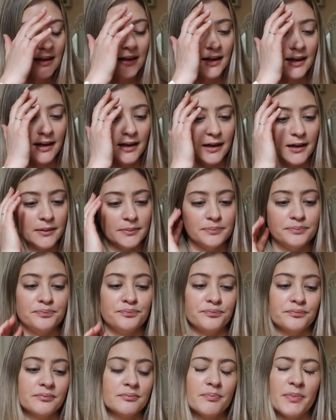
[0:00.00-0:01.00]
Um,
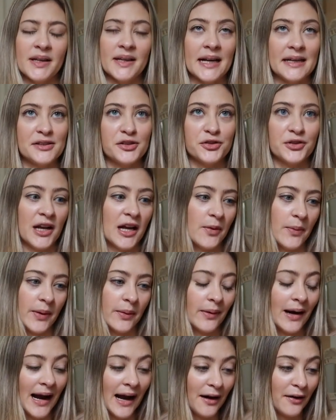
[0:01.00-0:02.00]
but yesterday
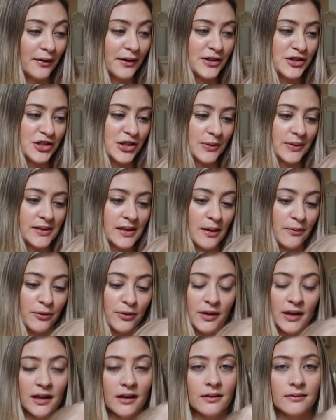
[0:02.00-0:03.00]
we were out and she was up
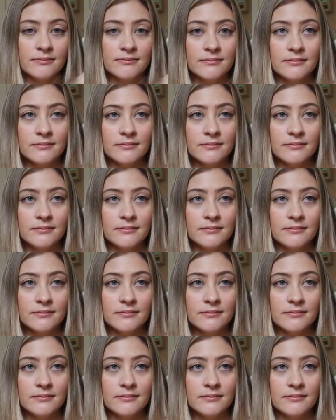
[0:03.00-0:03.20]
for like